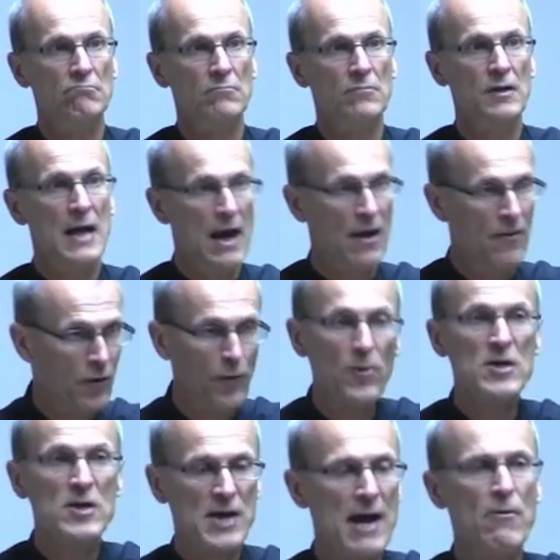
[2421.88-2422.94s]
Yeah, the
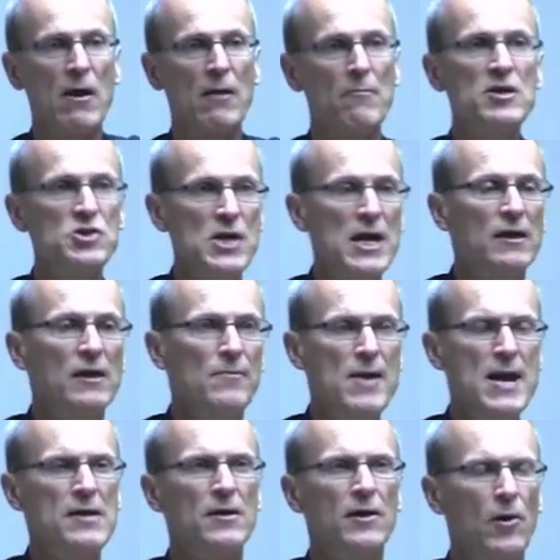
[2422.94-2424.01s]
three Shadrach, Meshach, and
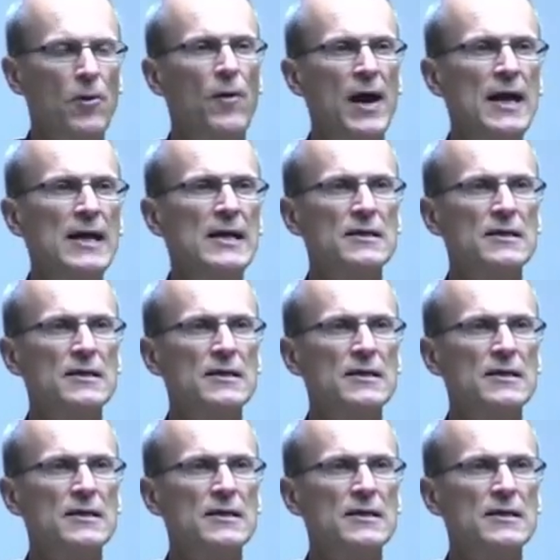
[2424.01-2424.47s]
Abednego, right?